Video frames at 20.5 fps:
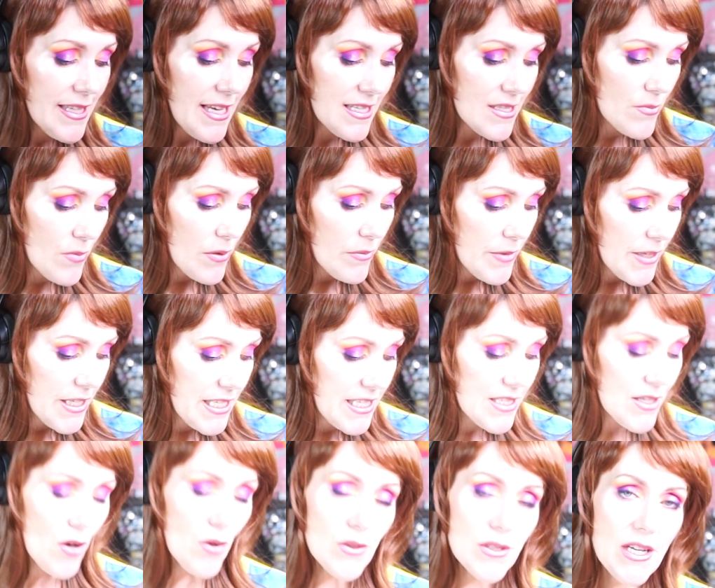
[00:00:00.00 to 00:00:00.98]
that's what we
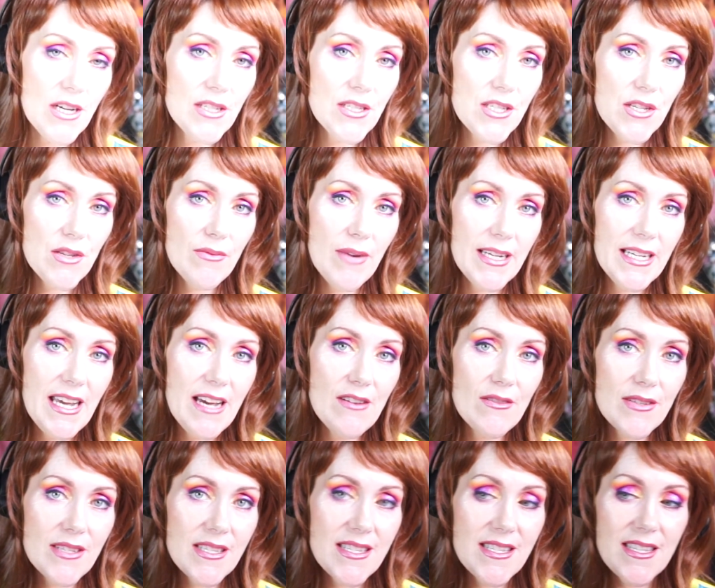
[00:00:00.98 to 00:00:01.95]
need to hold on to right
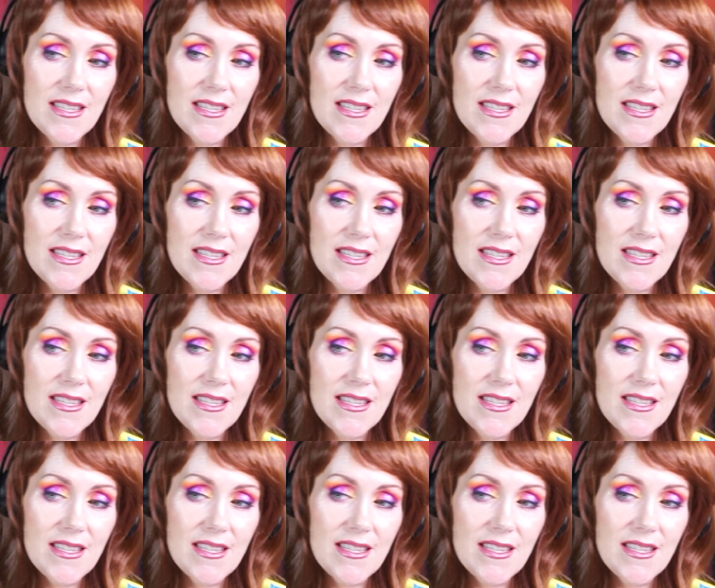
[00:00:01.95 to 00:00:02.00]
now